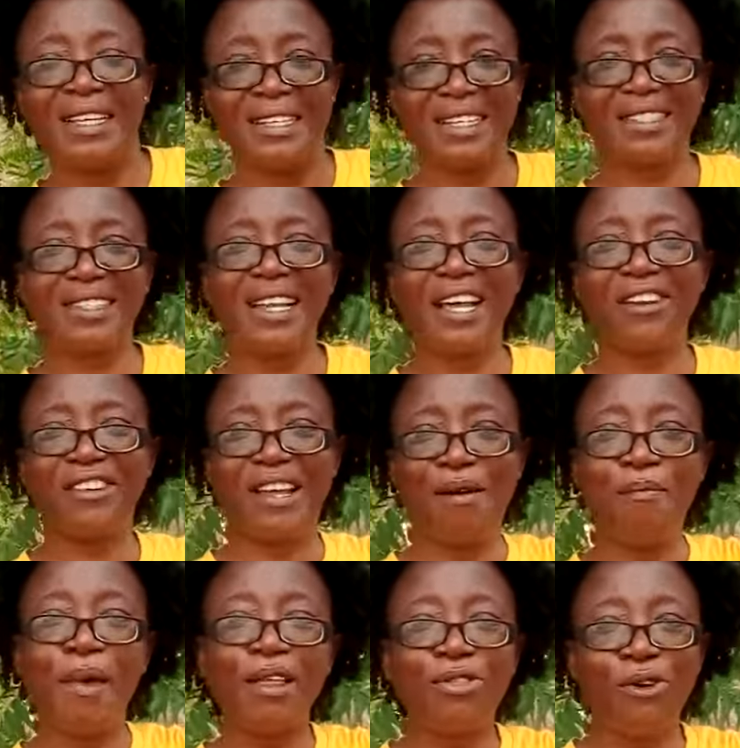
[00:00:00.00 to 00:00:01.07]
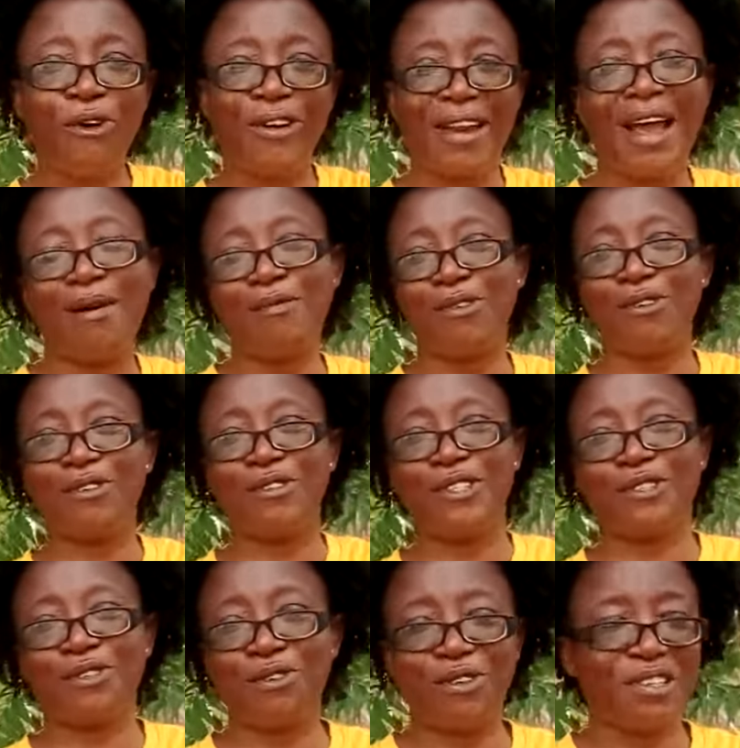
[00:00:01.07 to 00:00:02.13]
There's still another method. I'm not going to
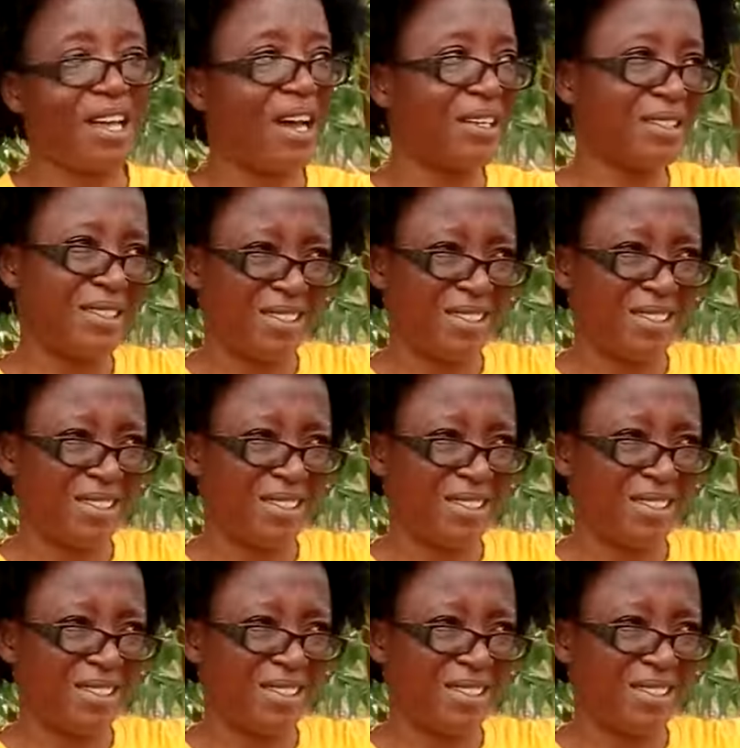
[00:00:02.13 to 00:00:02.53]
discuss that.